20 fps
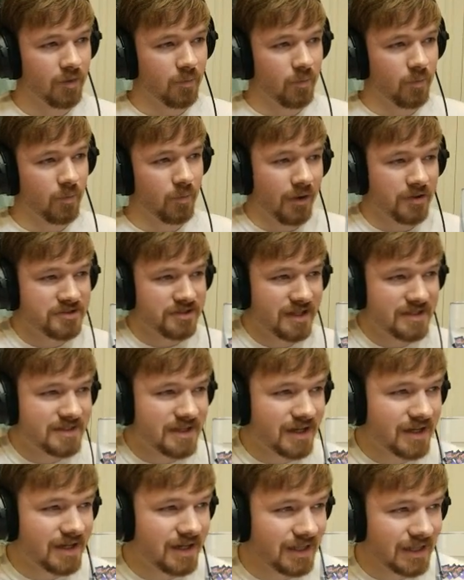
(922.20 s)
Wow, so
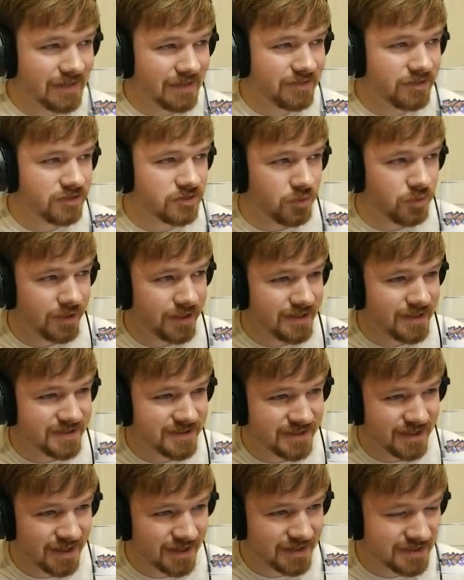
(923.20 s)
that's like an
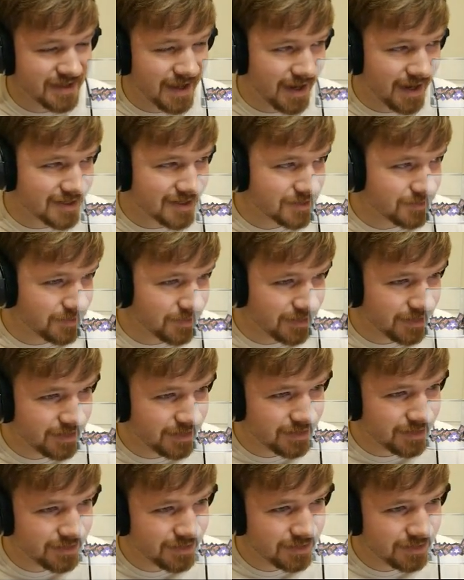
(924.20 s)
11:26 actually.